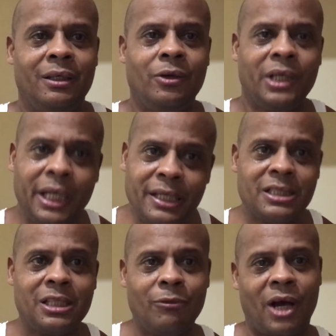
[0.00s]
You're
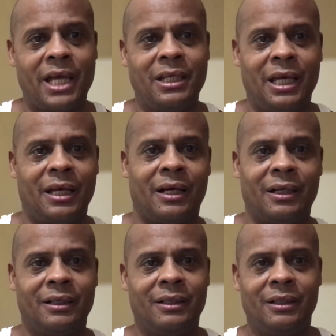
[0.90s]
easy right now.
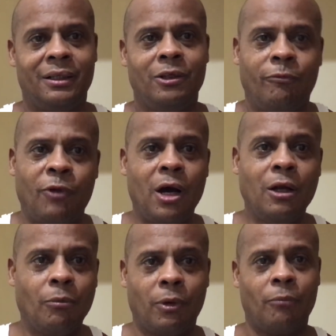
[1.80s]
You're
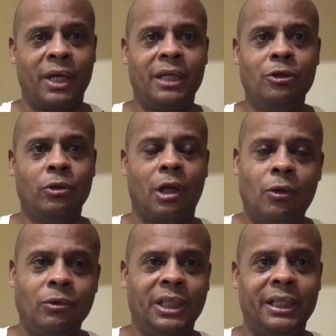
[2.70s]
vulnerable, man. You're
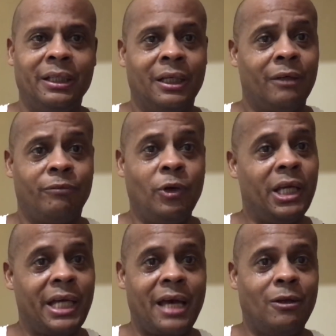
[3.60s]
lonely. You
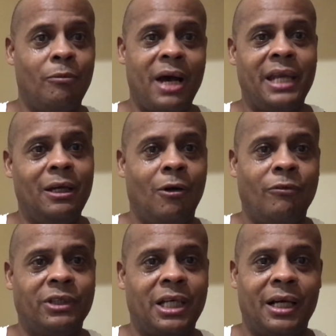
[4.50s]
ain't got nobody
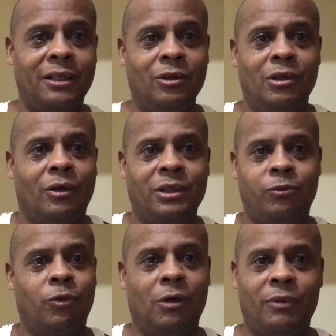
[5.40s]
over there. You know,
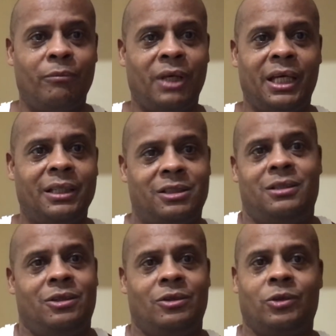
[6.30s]
this woman, man, she,
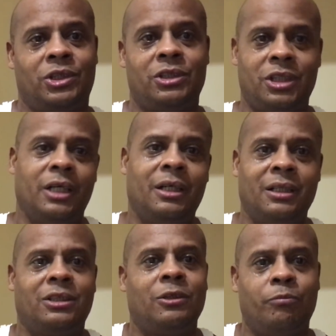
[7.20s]
you know, she's
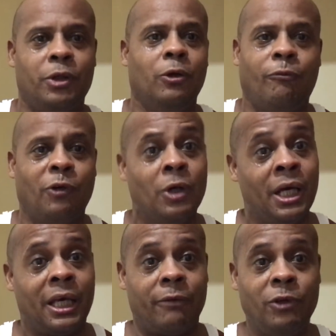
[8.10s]
young. She's beautiful.
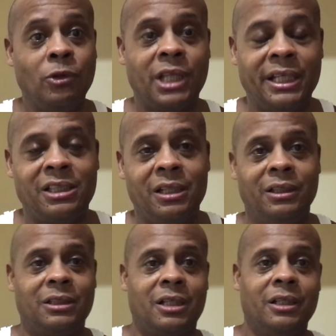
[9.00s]
And if you think she
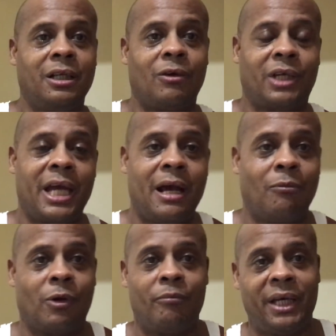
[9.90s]
looks good on
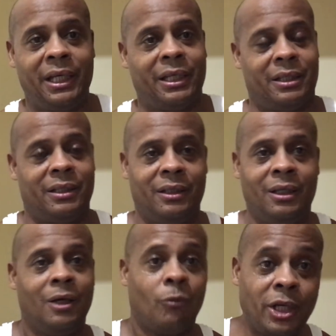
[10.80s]
camera, man,
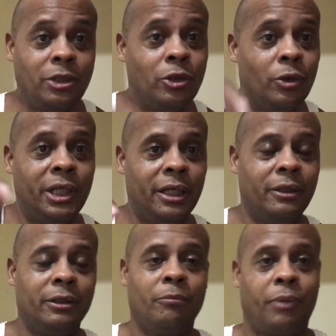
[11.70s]
wait till you
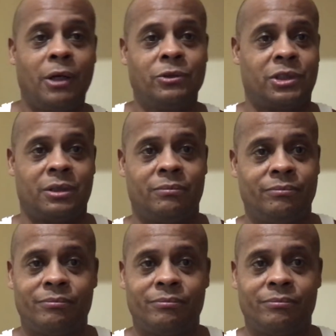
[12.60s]
get her in person.